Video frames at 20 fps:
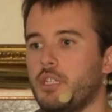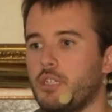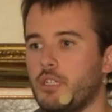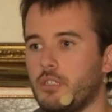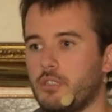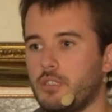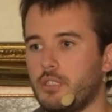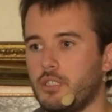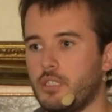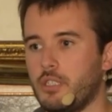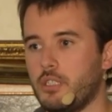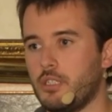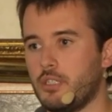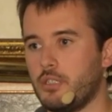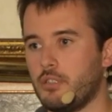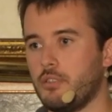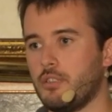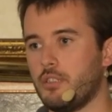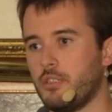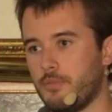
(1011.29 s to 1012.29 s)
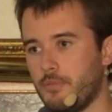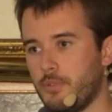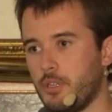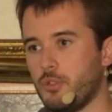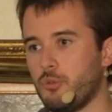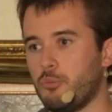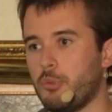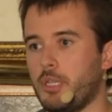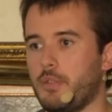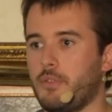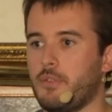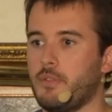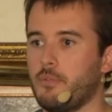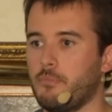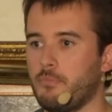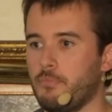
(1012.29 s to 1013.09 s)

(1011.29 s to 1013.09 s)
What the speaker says: on a filter path.